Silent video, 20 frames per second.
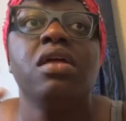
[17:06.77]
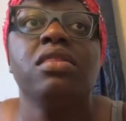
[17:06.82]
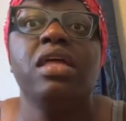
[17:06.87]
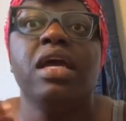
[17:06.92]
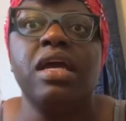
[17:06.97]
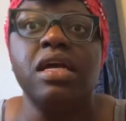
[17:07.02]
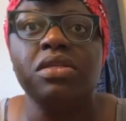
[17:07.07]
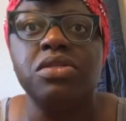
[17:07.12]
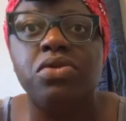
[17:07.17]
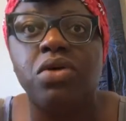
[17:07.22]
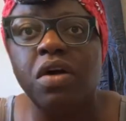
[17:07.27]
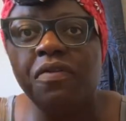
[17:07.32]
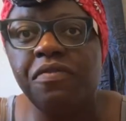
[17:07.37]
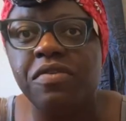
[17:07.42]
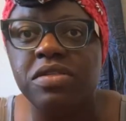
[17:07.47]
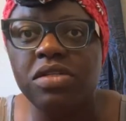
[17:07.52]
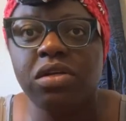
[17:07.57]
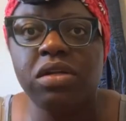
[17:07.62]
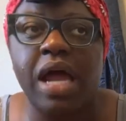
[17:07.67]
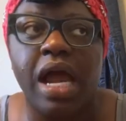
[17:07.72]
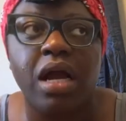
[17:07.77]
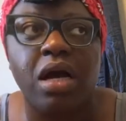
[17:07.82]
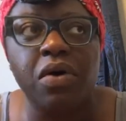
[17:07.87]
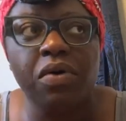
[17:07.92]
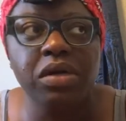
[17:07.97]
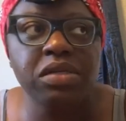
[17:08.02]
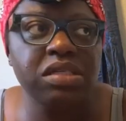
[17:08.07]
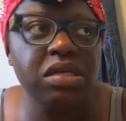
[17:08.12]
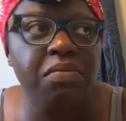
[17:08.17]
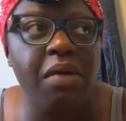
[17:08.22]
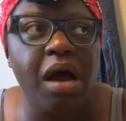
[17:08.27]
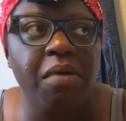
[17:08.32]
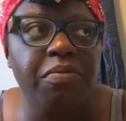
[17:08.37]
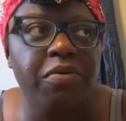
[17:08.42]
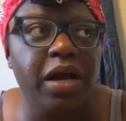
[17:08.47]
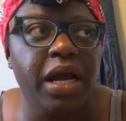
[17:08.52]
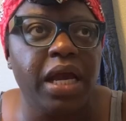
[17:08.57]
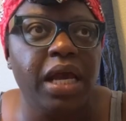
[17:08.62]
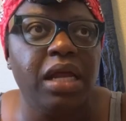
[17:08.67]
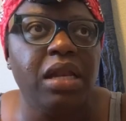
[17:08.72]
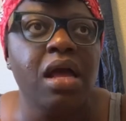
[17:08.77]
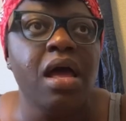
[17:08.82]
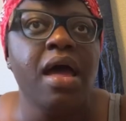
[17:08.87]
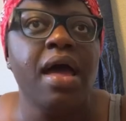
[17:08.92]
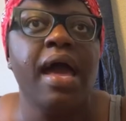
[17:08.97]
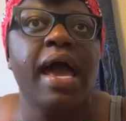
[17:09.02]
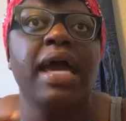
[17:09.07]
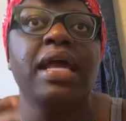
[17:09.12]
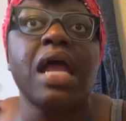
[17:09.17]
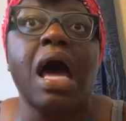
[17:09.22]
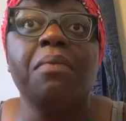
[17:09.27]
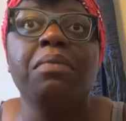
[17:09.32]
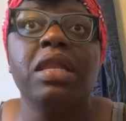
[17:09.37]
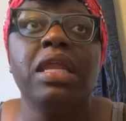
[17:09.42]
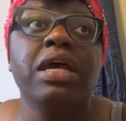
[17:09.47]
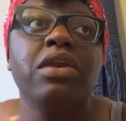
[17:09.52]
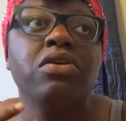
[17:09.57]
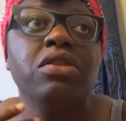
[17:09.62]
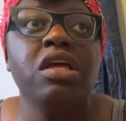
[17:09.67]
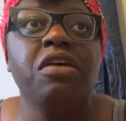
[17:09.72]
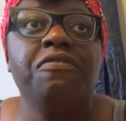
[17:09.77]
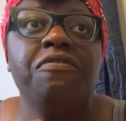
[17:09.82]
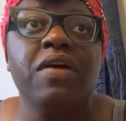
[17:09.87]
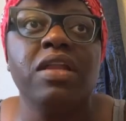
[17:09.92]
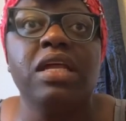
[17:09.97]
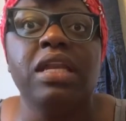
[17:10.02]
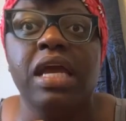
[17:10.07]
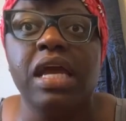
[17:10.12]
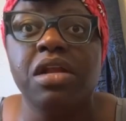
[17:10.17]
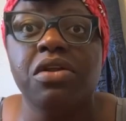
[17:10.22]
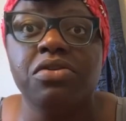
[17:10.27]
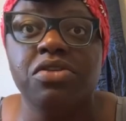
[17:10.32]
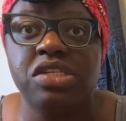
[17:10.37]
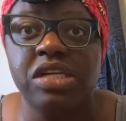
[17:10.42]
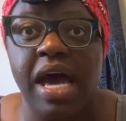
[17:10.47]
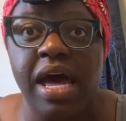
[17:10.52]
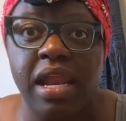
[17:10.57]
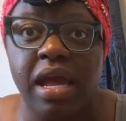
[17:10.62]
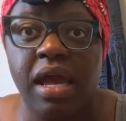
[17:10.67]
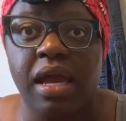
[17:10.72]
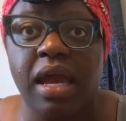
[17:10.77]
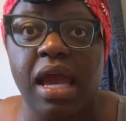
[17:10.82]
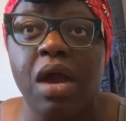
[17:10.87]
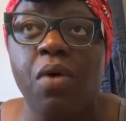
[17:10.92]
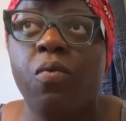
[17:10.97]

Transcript: the endorphins are like going to my brain and I'm literally feeling energetic.